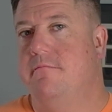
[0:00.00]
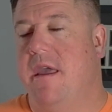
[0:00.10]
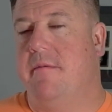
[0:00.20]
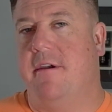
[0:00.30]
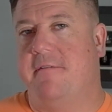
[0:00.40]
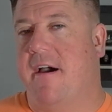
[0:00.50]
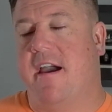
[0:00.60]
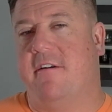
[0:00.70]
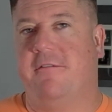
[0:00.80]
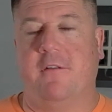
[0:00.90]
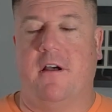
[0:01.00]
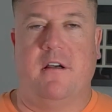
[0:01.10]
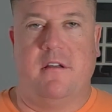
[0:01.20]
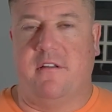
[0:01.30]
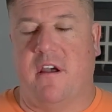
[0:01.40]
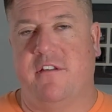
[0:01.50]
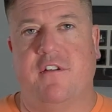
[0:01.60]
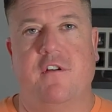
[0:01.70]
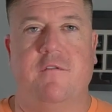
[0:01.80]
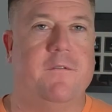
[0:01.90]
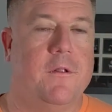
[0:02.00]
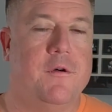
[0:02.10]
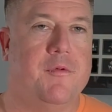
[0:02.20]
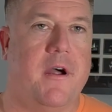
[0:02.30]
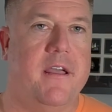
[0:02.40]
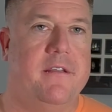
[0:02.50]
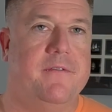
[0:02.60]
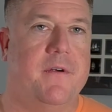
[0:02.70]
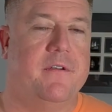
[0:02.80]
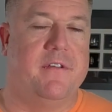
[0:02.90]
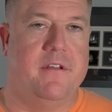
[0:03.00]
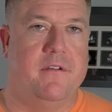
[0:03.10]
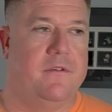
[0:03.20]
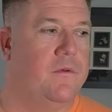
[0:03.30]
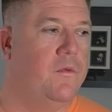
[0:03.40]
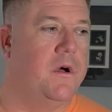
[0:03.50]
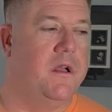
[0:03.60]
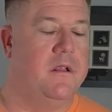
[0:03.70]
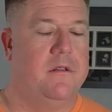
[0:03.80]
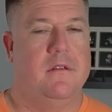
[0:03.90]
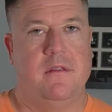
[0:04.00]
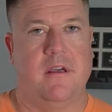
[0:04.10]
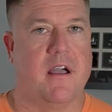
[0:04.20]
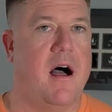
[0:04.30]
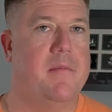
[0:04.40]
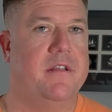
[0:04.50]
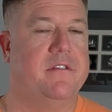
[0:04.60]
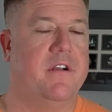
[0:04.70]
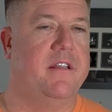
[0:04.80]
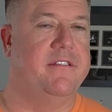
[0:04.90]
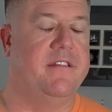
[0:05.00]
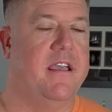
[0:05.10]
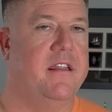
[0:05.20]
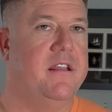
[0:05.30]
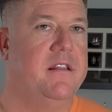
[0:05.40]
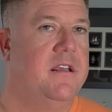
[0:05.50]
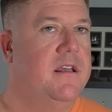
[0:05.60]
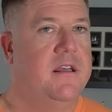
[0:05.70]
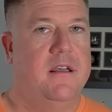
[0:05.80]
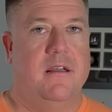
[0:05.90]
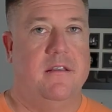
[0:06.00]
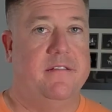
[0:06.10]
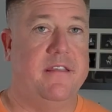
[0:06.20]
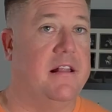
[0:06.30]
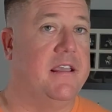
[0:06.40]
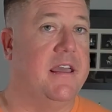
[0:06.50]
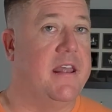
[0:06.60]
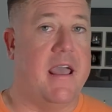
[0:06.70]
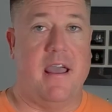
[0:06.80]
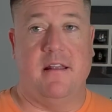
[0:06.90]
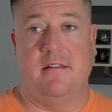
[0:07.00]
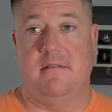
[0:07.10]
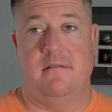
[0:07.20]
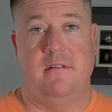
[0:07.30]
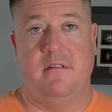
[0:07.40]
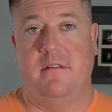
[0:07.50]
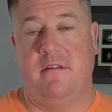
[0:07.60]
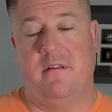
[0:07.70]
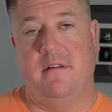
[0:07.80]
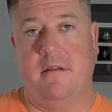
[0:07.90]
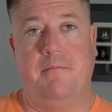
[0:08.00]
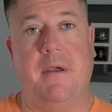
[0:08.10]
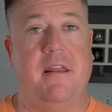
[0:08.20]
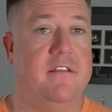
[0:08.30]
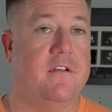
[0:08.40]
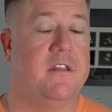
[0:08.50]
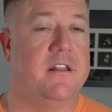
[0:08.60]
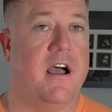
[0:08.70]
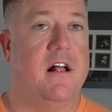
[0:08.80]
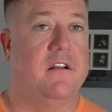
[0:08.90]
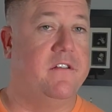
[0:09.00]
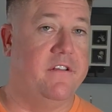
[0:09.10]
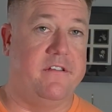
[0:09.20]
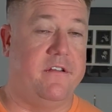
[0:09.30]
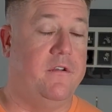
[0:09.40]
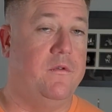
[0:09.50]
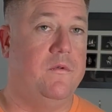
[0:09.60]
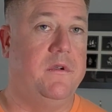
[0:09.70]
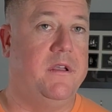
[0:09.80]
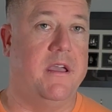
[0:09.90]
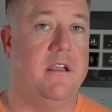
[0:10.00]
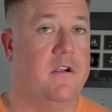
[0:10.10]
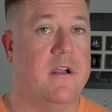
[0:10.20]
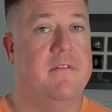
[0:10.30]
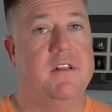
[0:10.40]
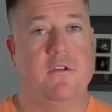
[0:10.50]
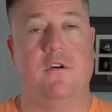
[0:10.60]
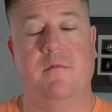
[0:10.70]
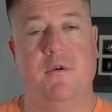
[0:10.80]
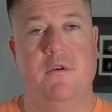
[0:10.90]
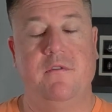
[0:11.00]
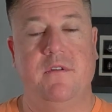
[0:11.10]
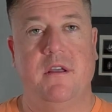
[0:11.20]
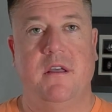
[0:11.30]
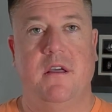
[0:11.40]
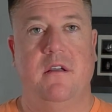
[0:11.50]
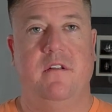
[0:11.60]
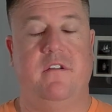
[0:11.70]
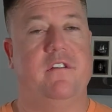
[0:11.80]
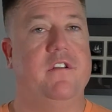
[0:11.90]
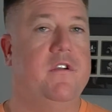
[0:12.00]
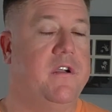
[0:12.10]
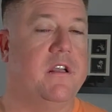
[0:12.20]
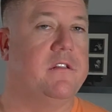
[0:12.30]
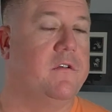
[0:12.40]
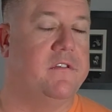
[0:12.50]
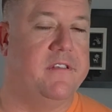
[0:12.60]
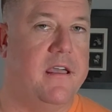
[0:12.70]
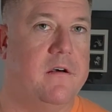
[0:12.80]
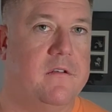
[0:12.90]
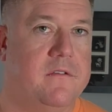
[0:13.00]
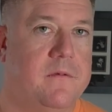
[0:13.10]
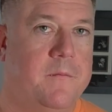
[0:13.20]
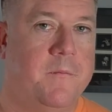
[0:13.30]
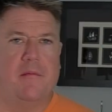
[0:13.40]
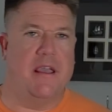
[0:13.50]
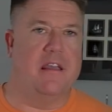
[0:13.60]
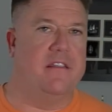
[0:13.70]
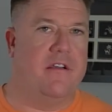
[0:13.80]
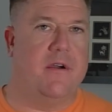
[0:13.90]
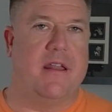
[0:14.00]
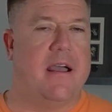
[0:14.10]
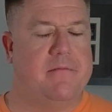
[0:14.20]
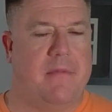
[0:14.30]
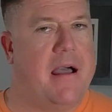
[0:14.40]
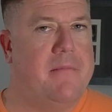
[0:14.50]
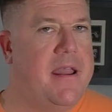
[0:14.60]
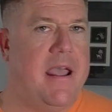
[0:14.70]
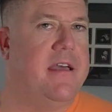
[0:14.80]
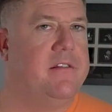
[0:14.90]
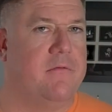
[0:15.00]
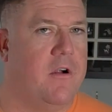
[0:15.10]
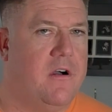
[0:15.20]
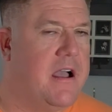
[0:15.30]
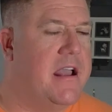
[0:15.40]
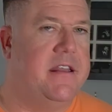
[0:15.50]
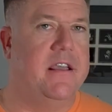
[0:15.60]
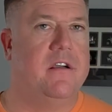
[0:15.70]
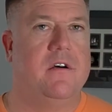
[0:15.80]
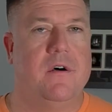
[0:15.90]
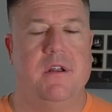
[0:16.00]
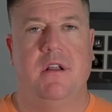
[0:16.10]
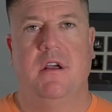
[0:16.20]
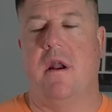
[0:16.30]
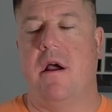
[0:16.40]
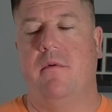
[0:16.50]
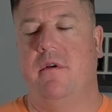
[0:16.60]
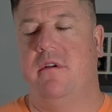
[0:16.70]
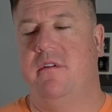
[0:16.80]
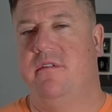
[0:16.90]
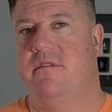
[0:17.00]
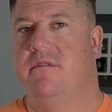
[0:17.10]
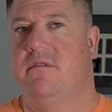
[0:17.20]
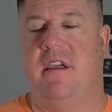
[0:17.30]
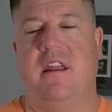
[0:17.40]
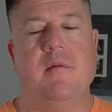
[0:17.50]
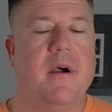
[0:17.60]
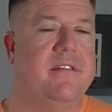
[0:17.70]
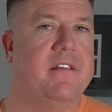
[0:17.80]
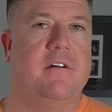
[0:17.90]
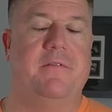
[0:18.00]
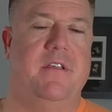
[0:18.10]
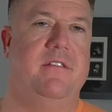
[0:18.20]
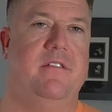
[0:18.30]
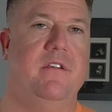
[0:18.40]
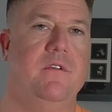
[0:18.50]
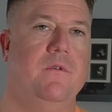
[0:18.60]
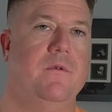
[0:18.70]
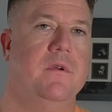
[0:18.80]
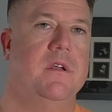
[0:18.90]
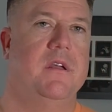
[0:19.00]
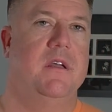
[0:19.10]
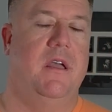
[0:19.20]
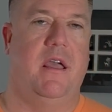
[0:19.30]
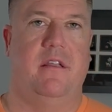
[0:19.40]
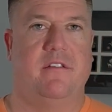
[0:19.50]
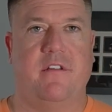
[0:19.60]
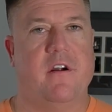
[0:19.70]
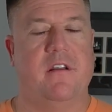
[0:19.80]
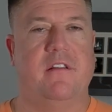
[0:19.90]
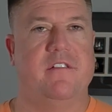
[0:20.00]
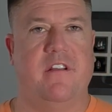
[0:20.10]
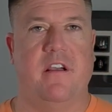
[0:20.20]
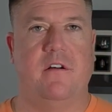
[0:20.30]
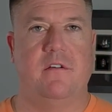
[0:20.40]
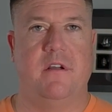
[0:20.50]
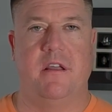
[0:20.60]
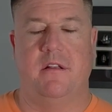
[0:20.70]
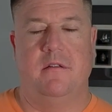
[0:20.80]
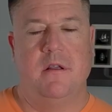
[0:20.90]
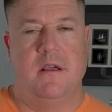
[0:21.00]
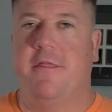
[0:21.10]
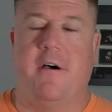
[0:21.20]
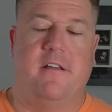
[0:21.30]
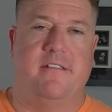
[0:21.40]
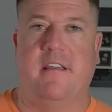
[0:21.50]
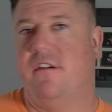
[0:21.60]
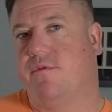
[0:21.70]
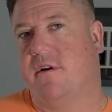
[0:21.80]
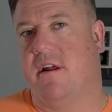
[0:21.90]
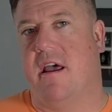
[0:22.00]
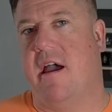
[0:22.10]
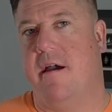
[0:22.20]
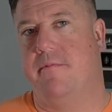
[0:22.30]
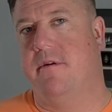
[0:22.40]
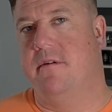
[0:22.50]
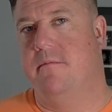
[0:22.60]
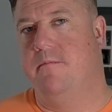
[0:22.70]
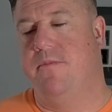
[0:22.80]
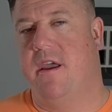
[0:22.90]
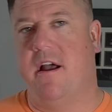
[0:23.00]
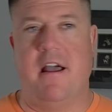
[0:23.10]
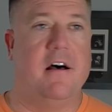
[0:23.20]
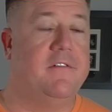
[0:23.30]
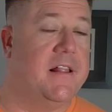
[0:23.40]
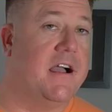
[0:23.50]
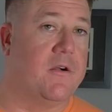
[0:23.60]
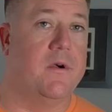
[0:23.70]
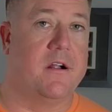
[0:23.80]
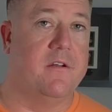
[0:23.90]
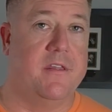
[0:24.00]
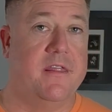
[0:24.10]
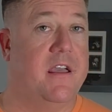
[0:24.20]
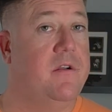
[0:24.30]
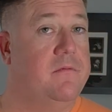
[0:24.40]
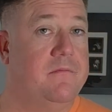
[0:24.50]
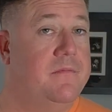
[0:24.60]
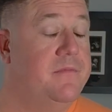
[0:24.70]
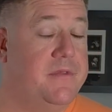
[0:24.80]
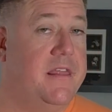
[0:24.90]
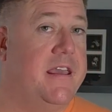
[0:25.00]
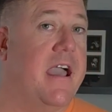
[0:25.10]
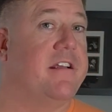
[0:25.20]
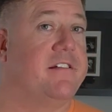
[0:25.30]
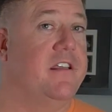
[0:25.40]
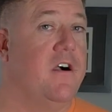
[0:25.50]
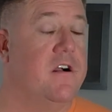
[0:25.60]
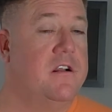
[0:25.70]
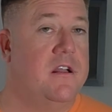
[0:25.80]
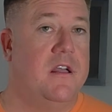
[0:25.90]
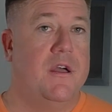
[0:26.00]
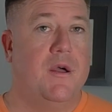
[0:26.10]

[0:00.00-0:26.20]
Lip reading: maybe if I had a certain floor price versus what the commenter had stated, selling it at pennies on the dollar just to get your inventory moved, just so you get those sales. So coming into it, I might have had the wrong idea on what I was getting myself into in starting this channel, and I thought sales were going to happen a hell of a lot quicker than they actually are.